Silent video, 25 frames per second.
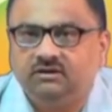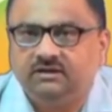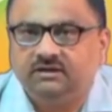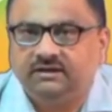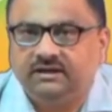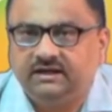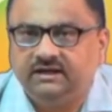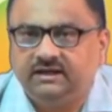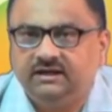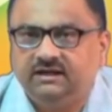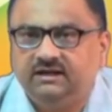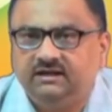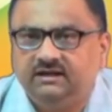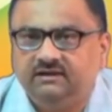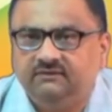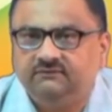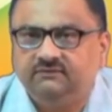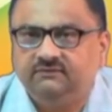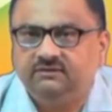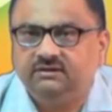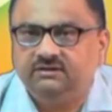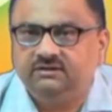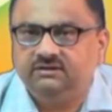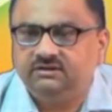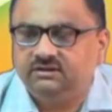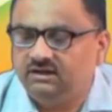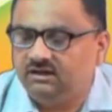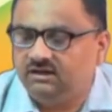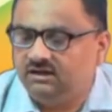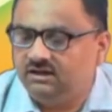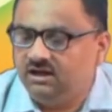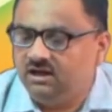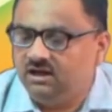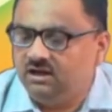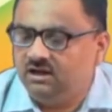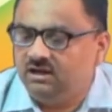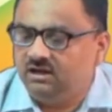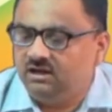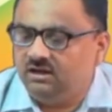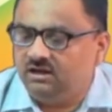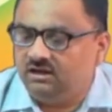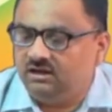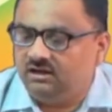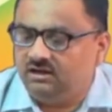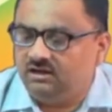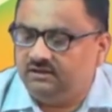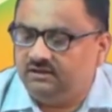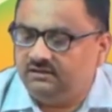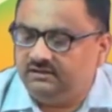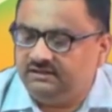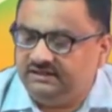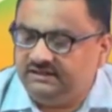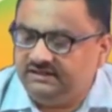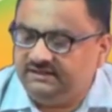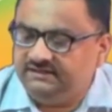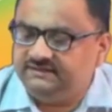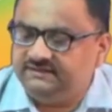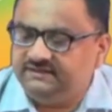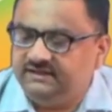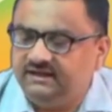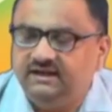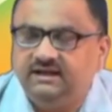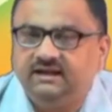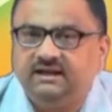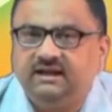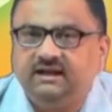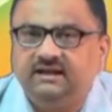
taking a differential dz,